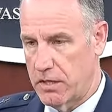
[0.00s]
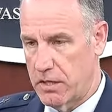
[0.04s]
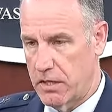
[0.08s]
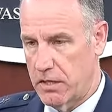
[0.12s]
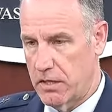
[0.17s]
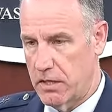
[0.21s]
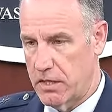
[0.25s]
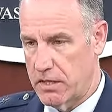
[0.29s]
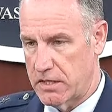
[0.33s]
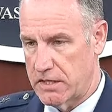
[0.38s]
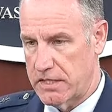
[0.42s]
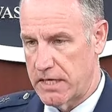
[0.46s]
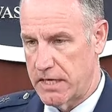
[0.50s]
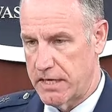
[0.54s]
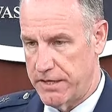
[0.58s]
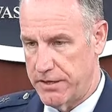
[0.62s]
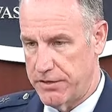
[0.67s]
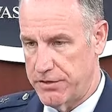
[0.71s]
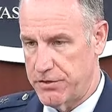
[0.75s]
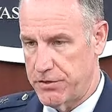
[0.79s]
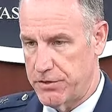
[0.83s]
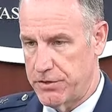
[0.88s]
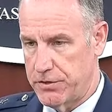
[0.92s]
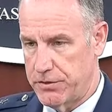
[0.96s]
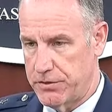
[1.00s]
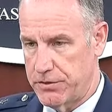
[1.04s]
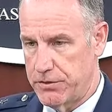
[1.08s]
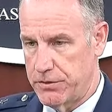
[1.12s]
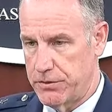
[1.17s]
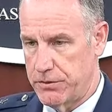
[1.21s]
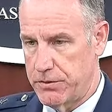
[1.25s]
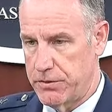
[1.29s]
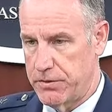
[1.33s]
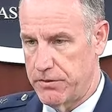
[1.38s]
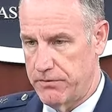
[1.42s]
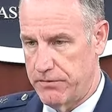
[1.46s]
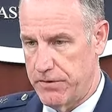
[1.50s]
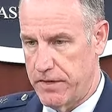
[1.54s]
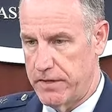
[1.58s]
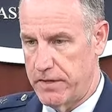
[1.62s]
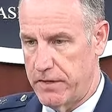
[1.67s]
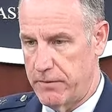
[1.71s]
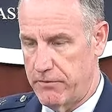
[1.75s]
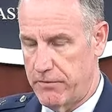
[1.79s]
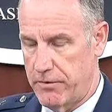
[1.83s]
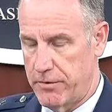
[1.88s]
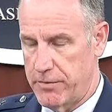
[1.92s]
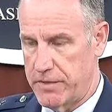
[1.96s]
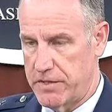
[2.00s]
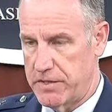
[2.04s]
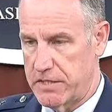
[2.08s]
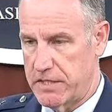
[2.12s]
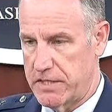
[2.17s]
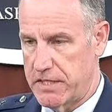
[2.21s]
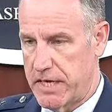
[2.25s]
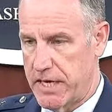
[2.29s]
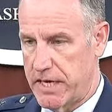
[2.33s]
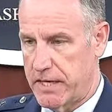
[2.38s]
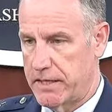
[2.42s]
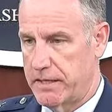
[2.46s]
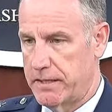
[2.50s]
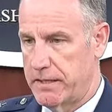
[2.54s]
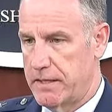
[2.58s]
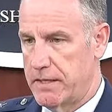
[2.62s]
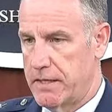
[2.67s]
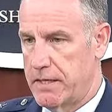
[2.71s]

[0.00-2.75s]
alongside Israel to defend them from this attack.